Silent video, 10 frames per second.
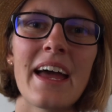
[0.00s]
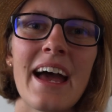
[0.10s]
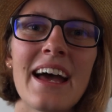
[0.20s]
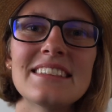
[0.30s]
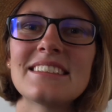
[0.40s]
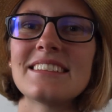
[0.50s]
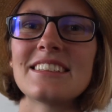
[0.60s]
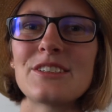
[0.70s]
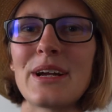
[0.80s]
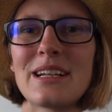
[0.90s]
as
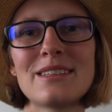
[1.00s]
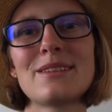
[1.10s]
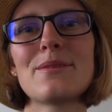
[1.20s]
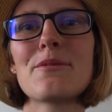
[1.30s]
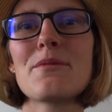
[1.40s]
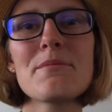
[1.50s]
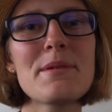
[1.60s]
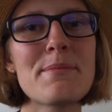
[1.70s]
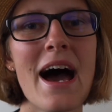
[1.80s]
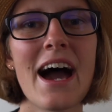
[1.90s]
the trains will
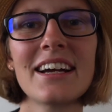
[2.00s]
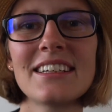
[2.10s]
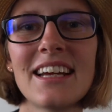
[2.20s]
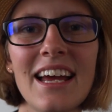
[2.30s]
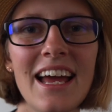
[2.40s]
be packed.